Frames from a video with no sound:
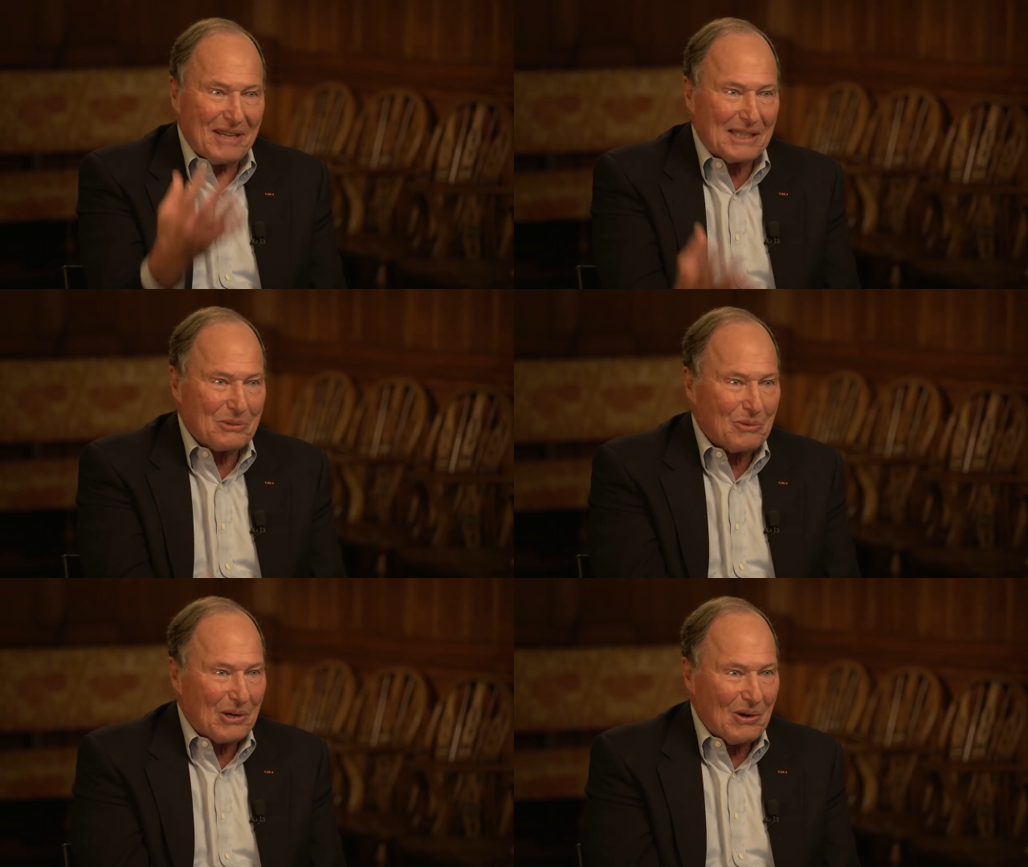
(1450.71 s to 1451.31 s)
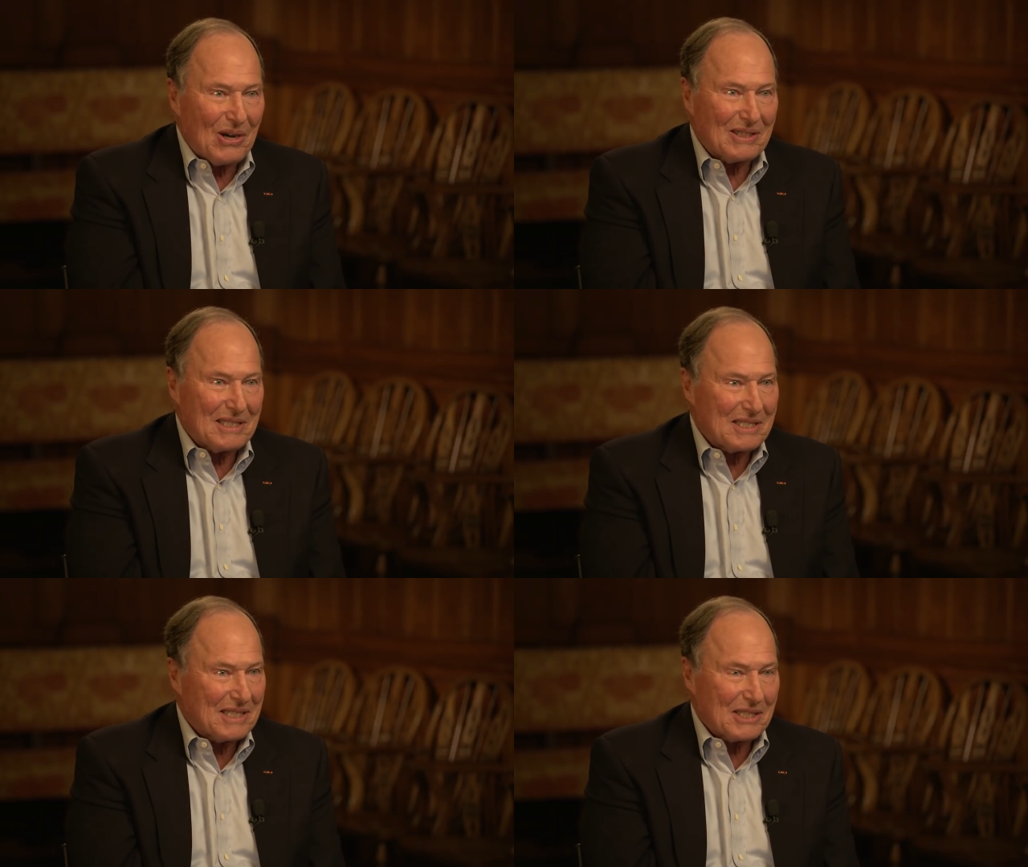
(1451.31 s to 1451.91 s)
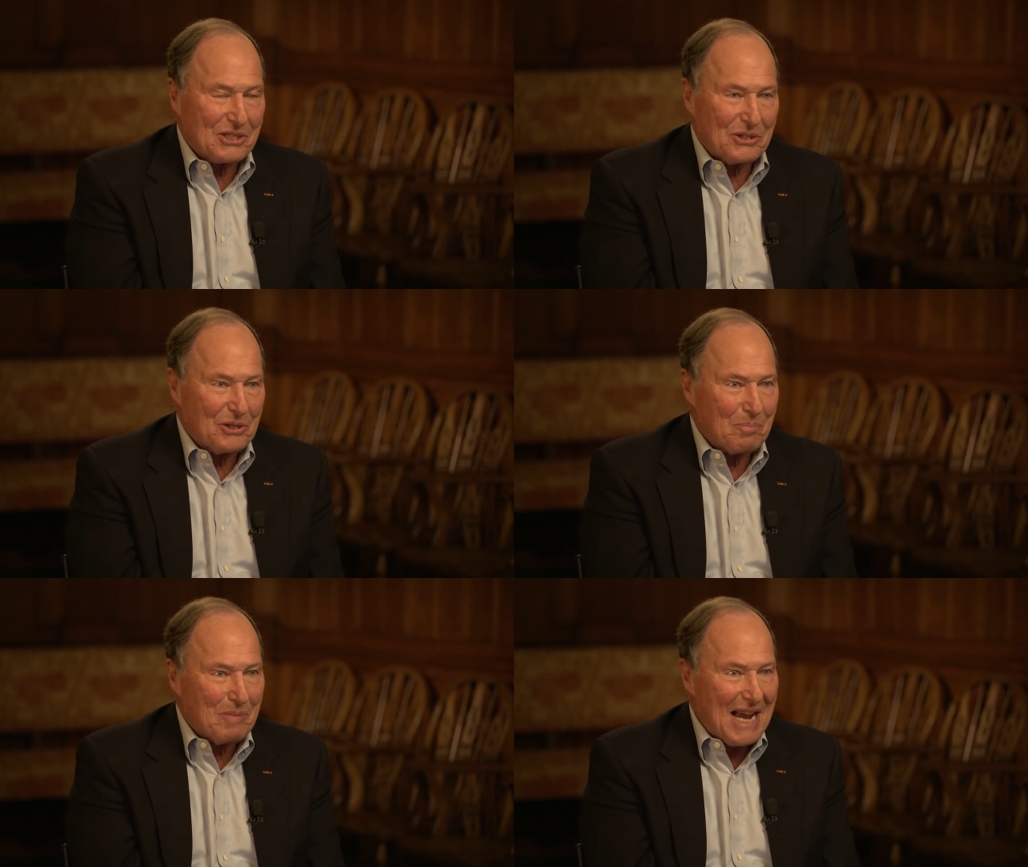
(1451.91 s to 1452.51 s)
That's where all of these things. So
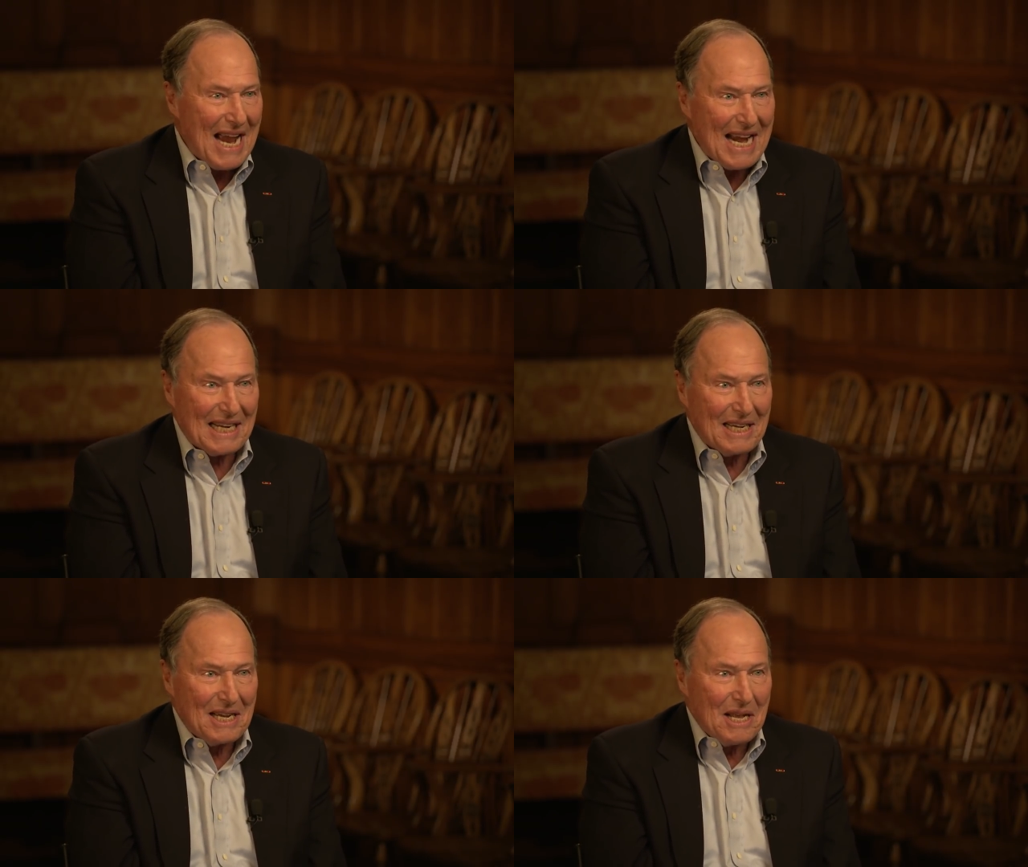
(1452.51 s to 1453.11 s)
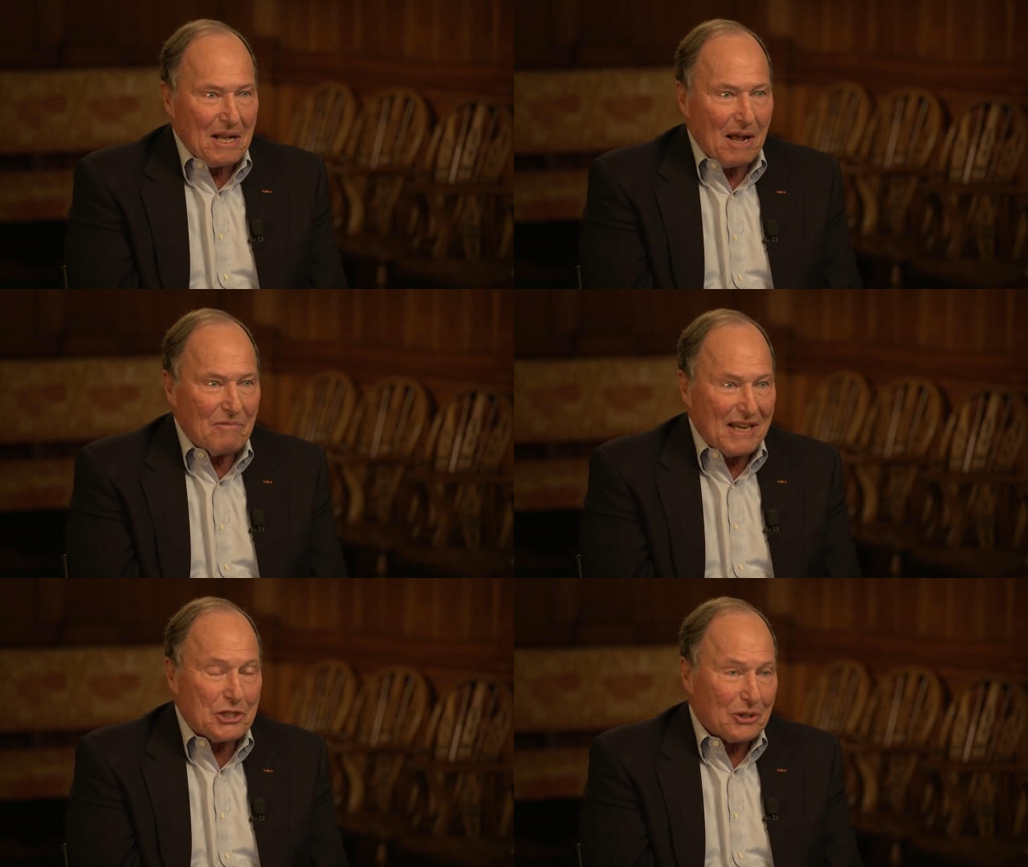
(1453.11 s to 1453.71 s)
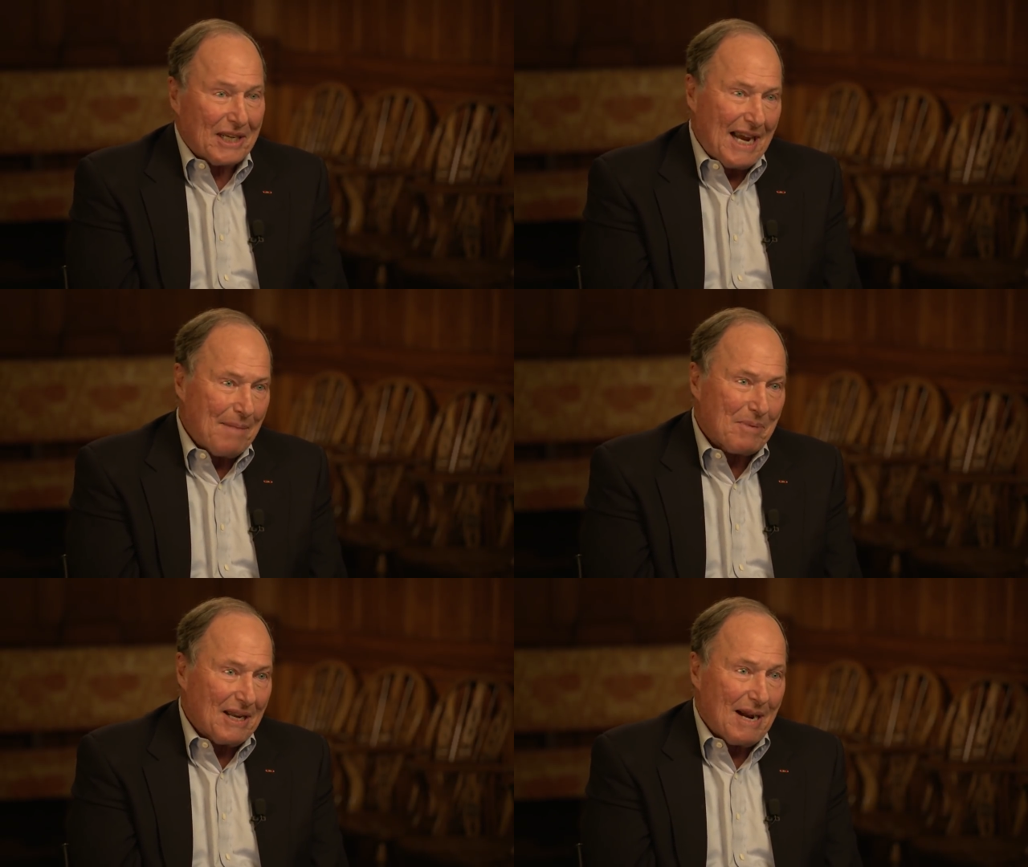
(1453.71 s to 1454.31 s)
you're buying a venture
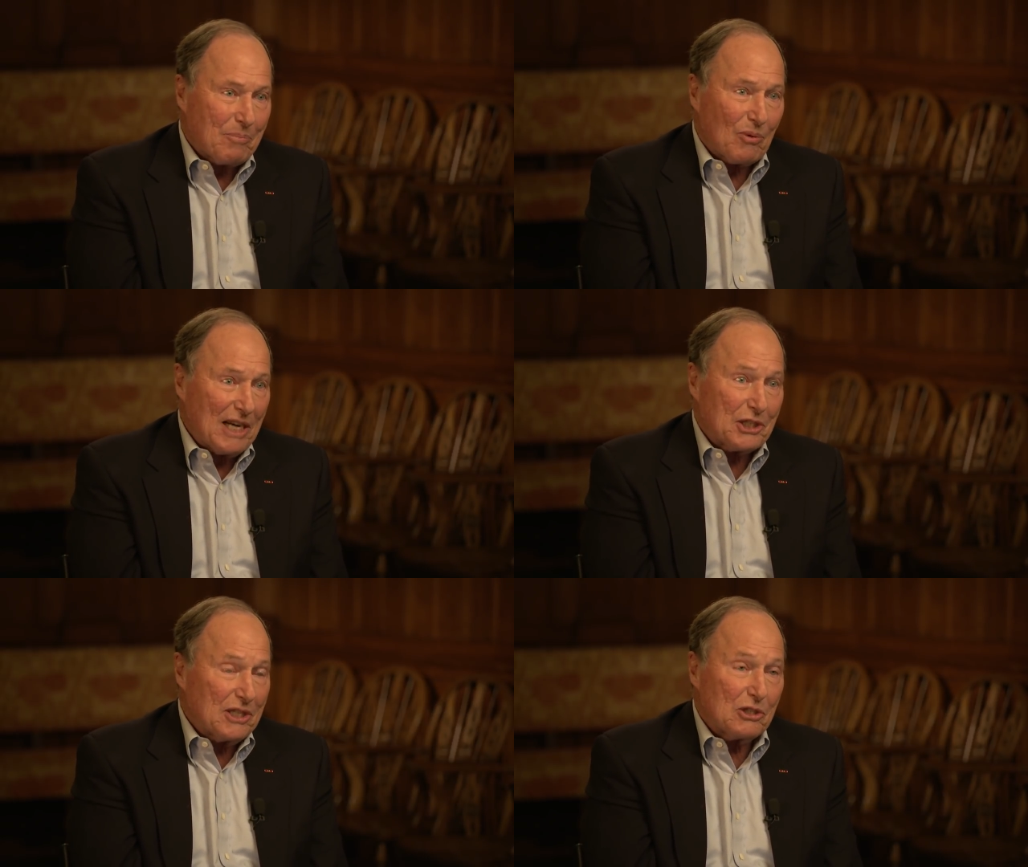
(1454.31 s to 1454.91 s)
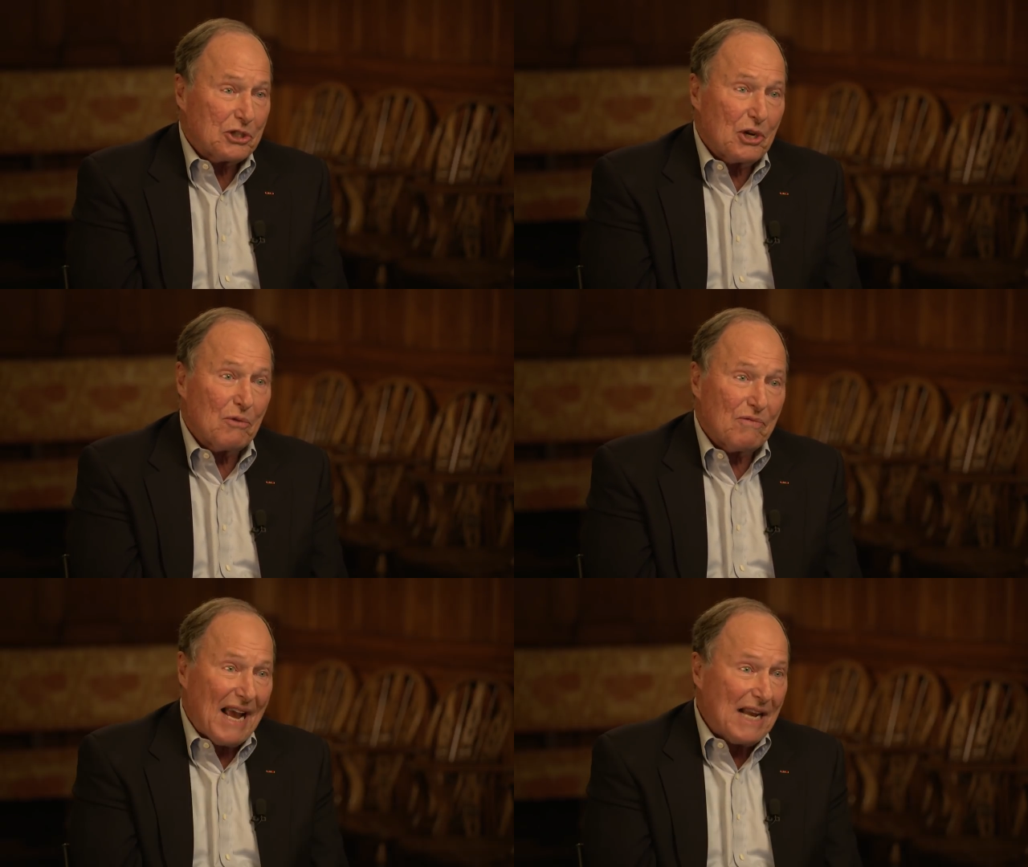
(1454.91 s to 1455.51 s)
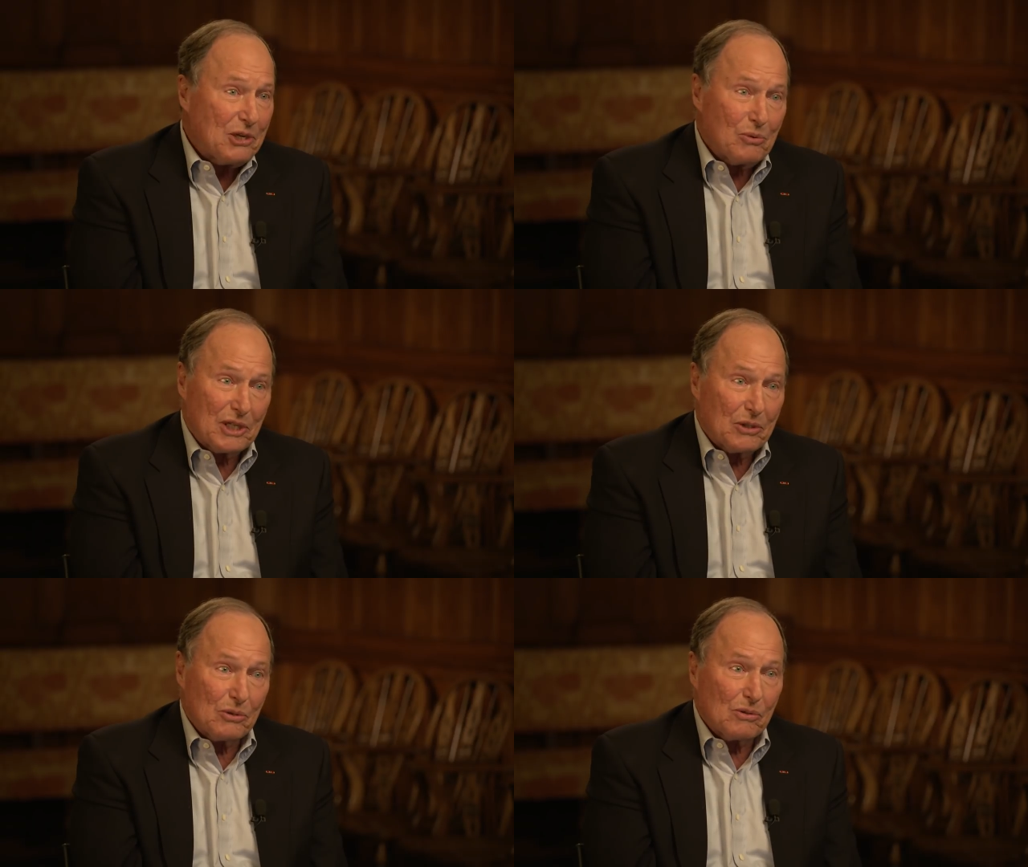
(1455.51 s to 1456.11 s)
capital operation. There's no value
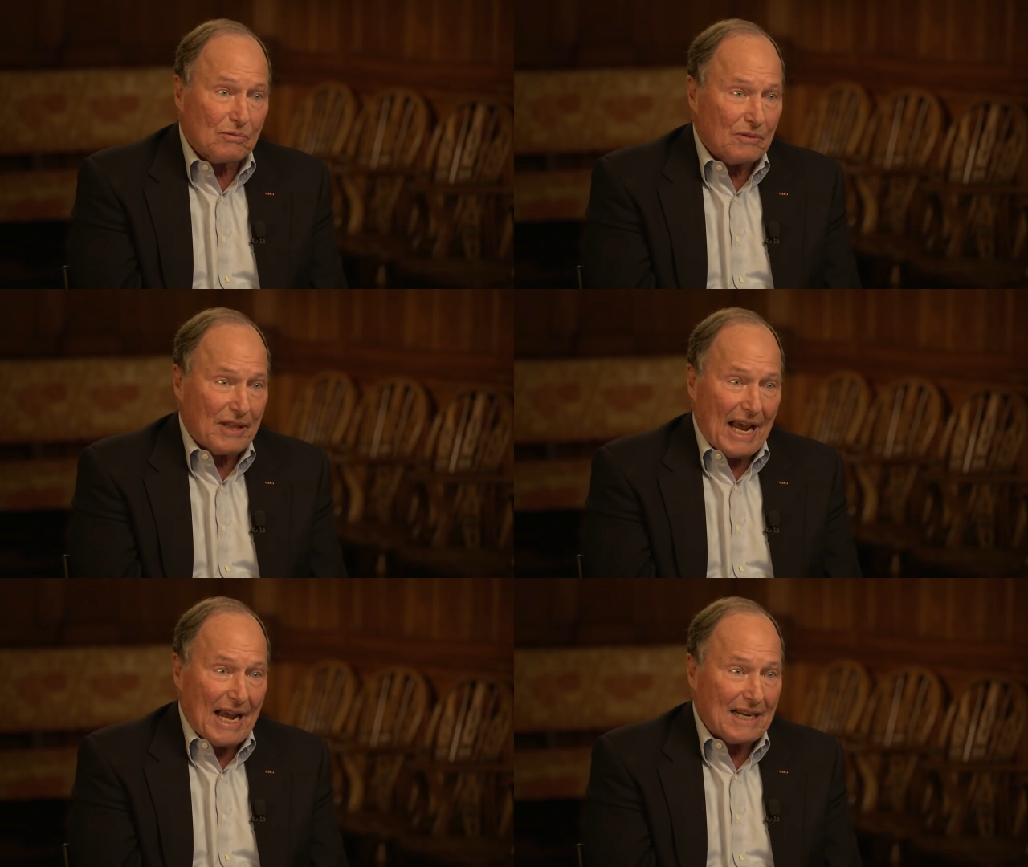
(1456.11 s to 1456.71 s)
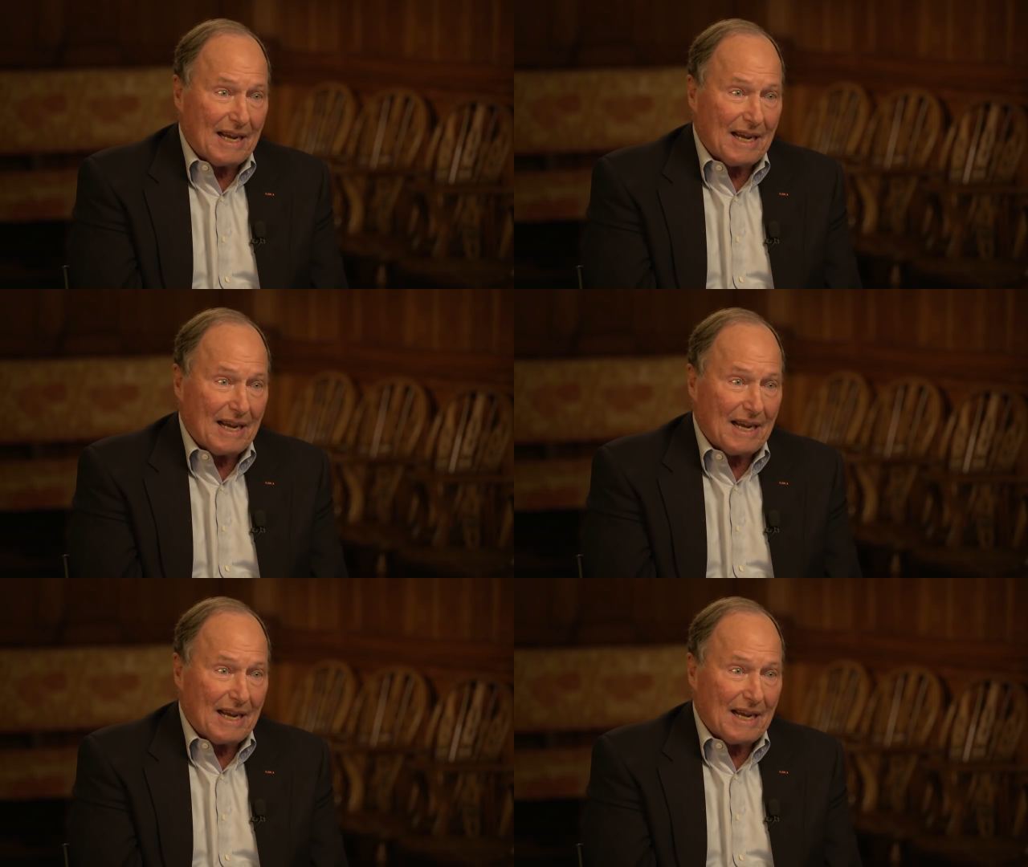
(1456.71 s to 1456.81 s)
in Google for that.